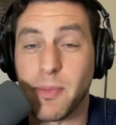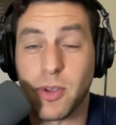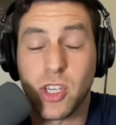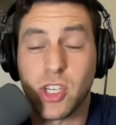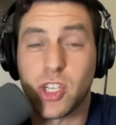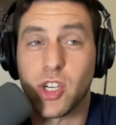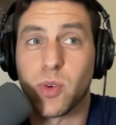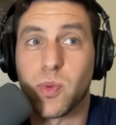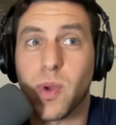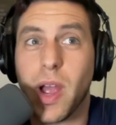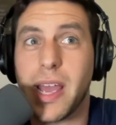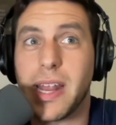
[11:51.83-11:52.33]
Because
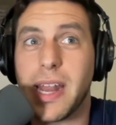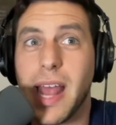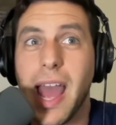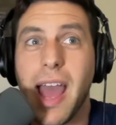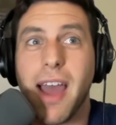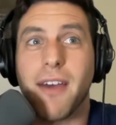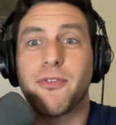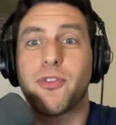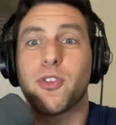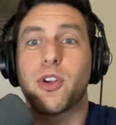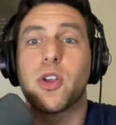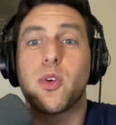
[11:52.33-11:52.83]
you're right,
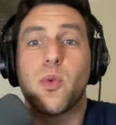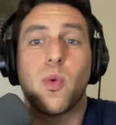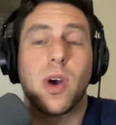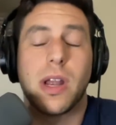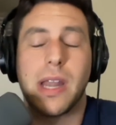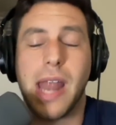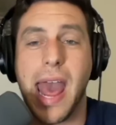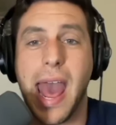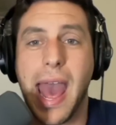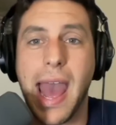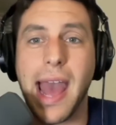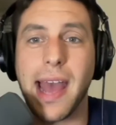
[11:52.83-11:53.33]

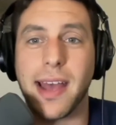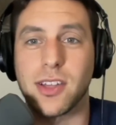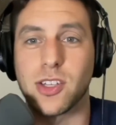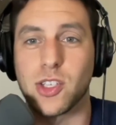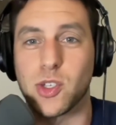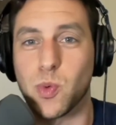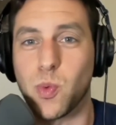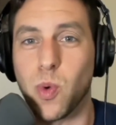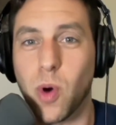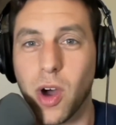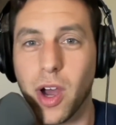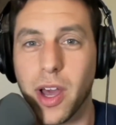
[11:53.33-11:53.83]
everyone
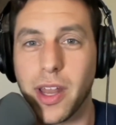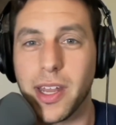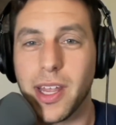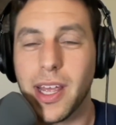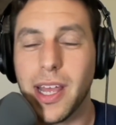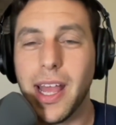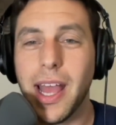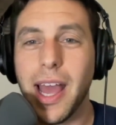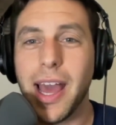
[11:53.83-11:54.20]
has one.